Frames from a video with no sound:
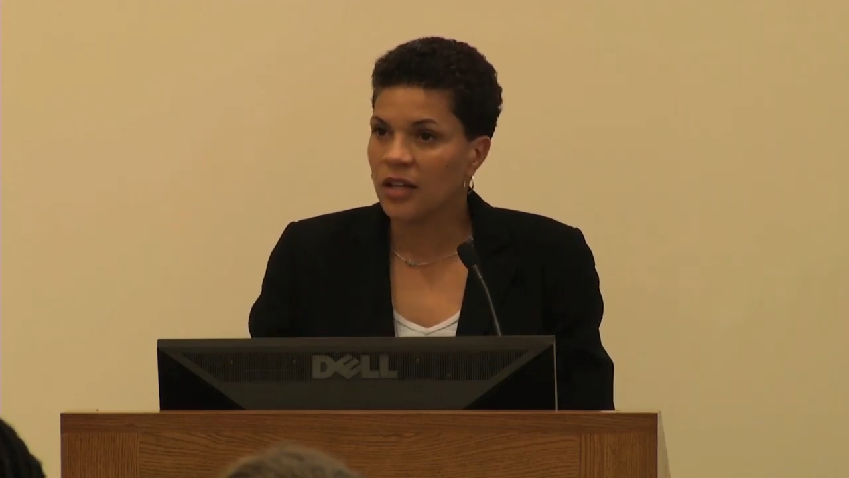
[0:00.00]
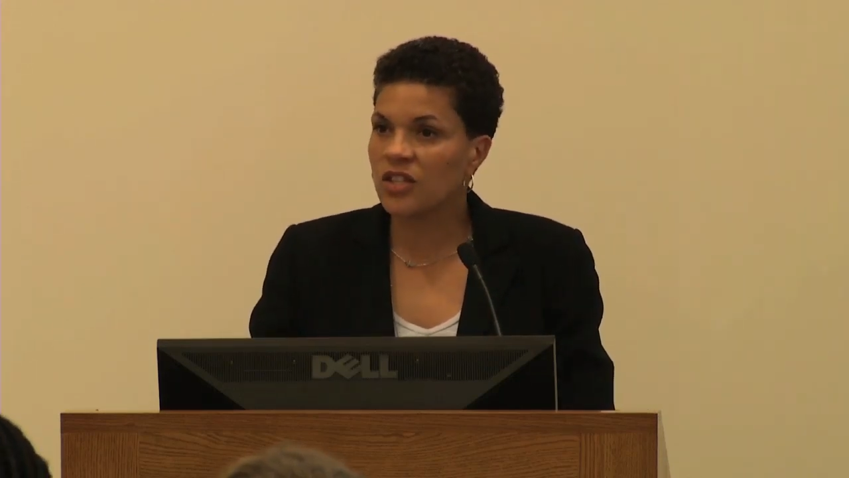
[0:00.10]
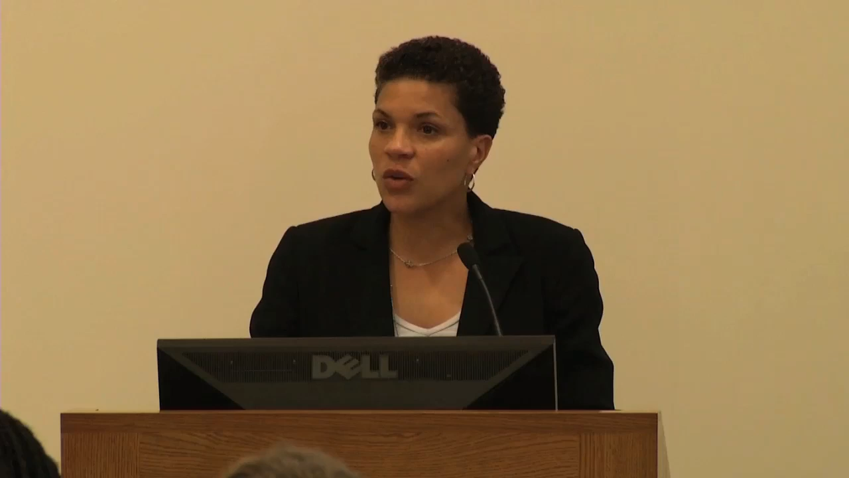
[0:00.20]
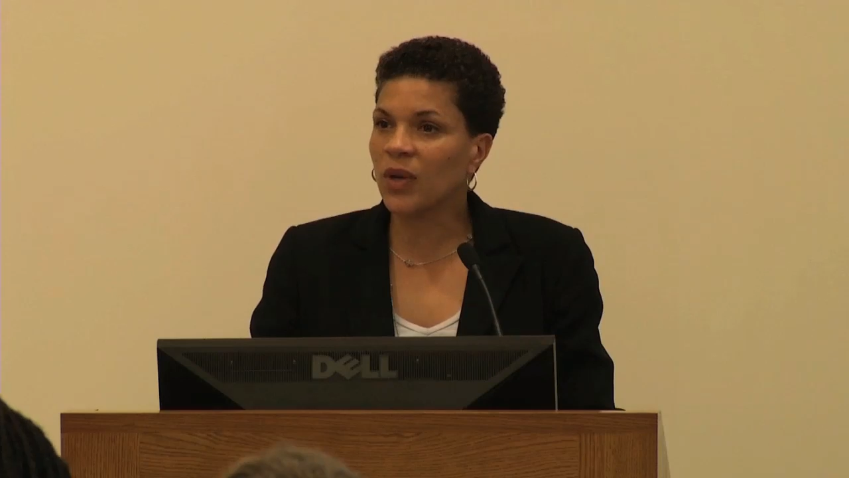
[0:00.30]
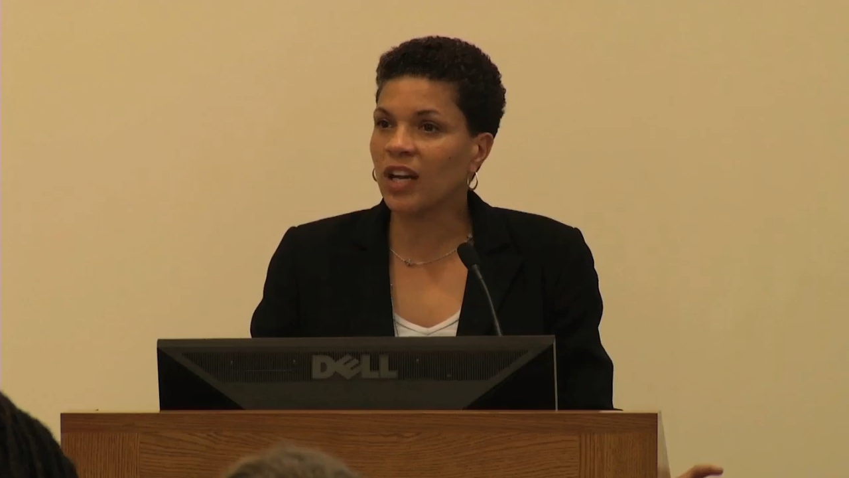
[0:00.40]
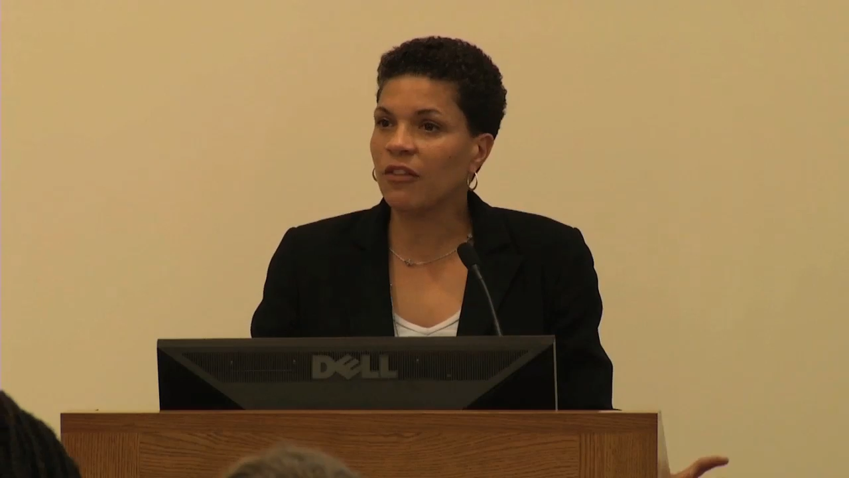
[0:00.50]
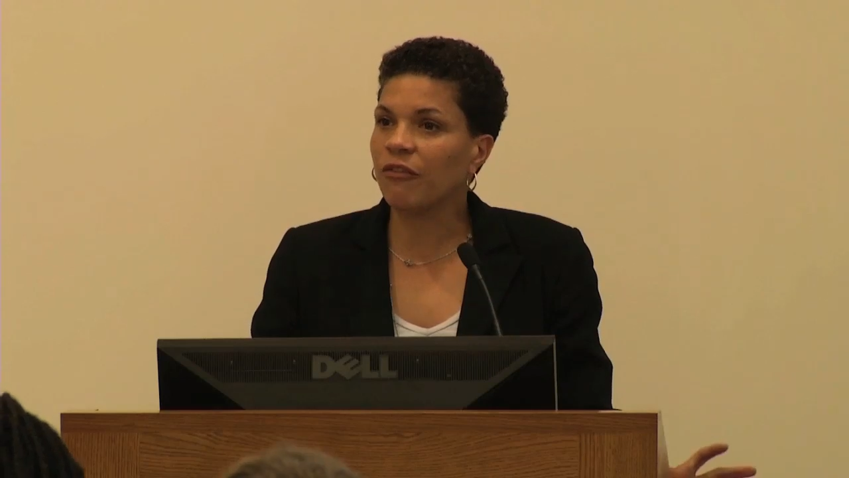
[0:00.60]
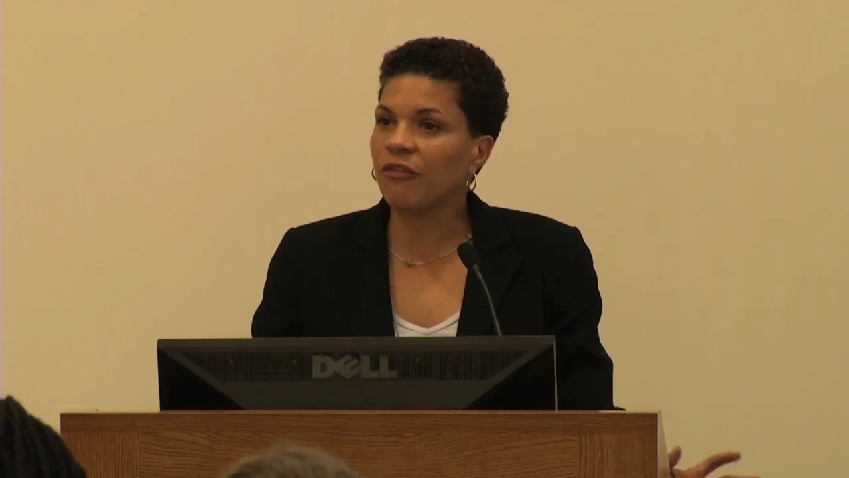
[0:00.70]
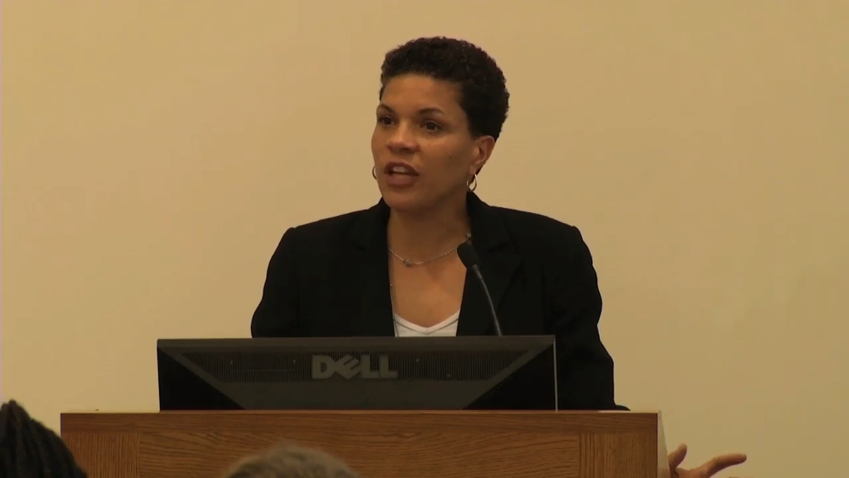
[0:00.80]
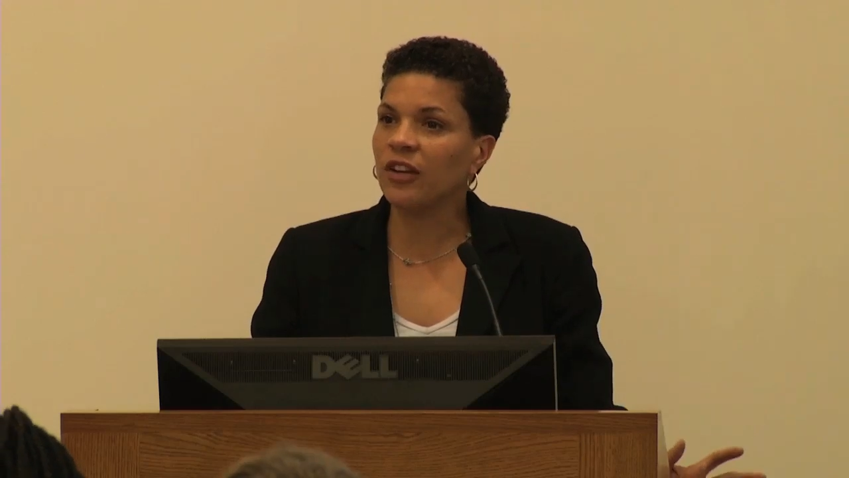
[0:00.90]
And so what I
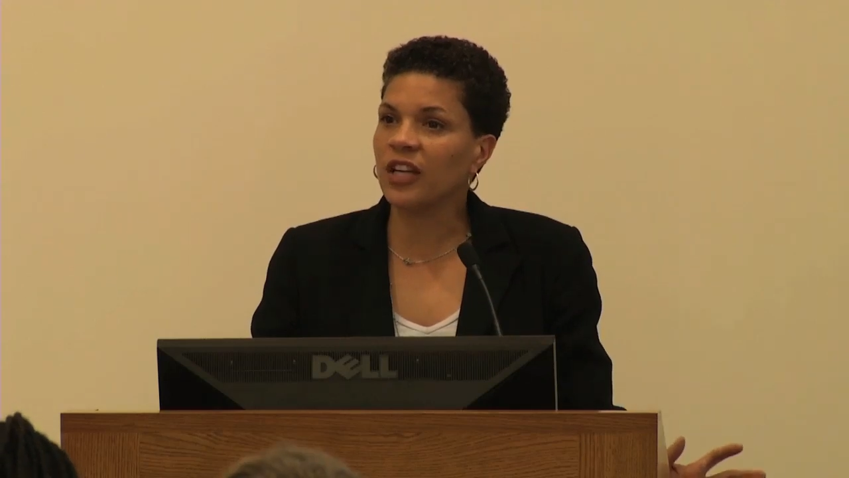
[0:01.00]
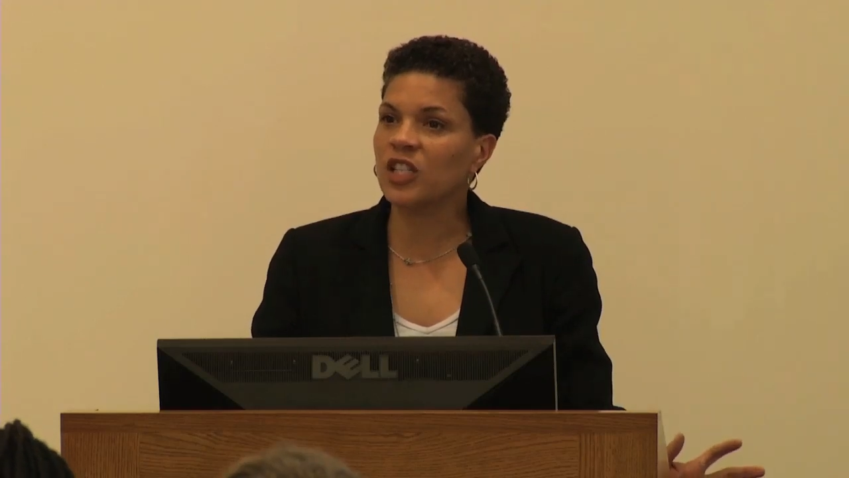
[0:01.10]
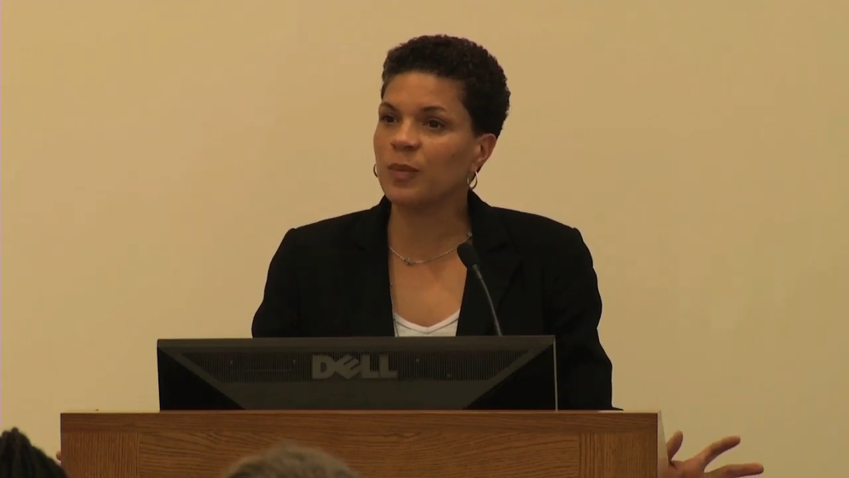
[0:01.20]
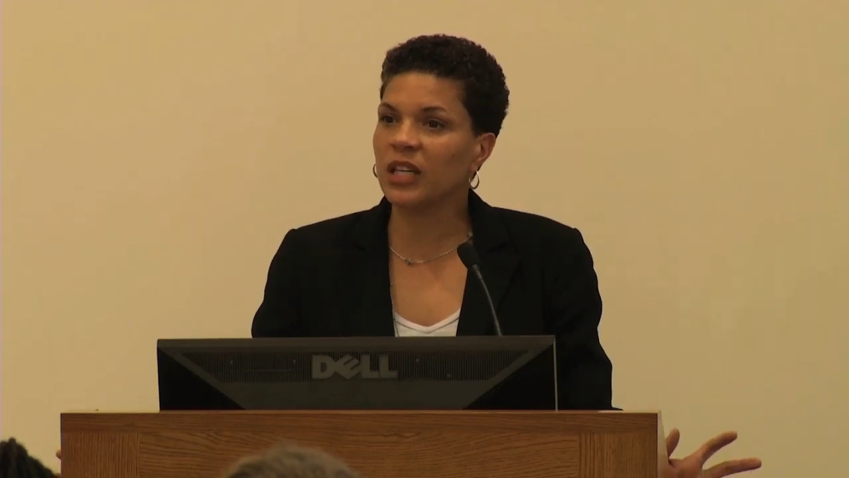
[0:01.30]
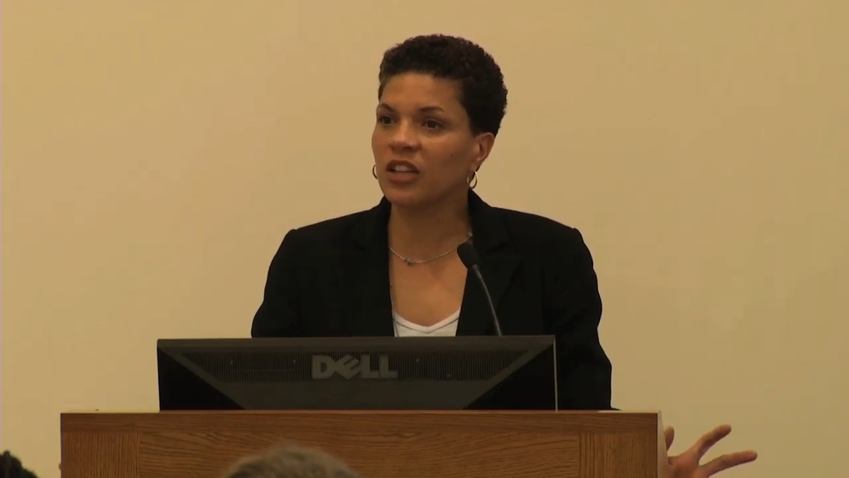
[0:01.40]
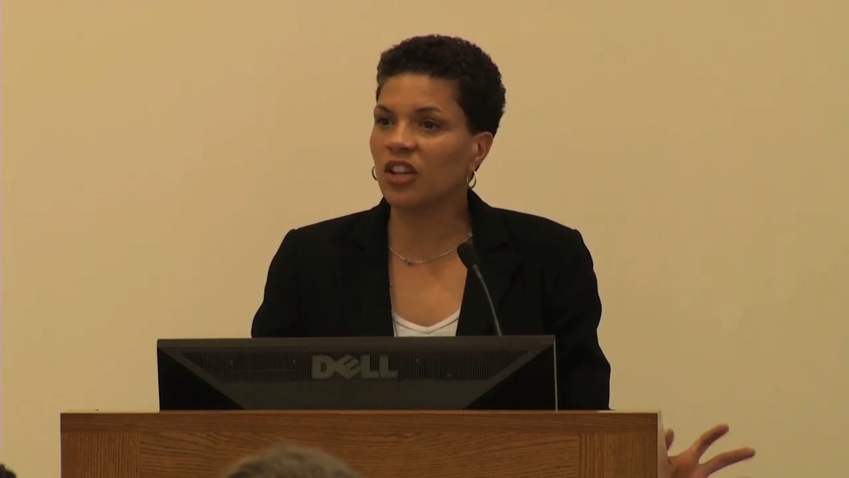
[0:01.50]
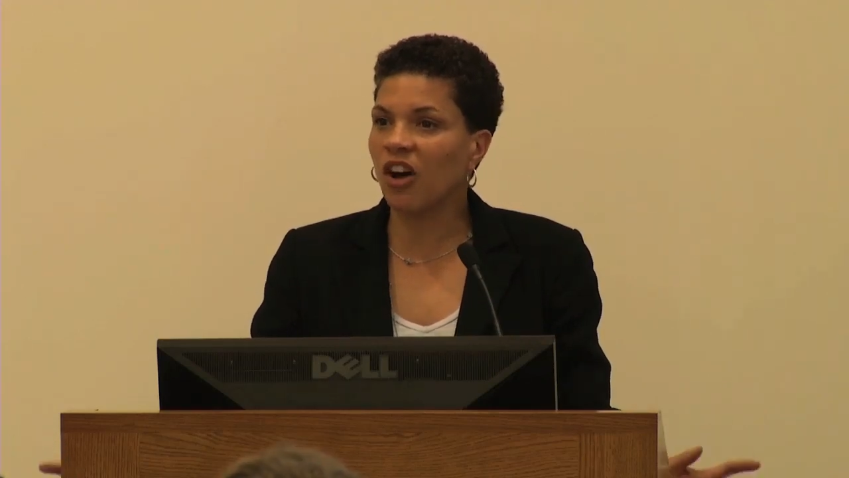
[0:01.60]
fear has been